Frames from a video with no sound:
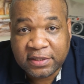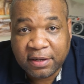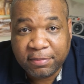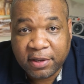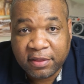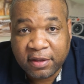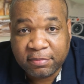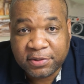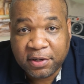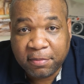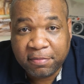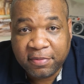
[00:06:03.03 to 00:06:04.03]
give me a thumbs
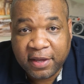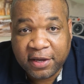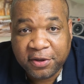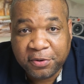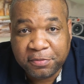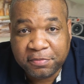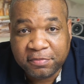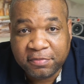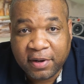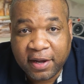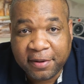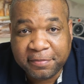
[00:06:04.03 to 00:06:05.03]
up. Thank you.
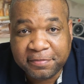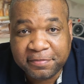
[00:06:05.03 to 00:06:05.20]
Bye.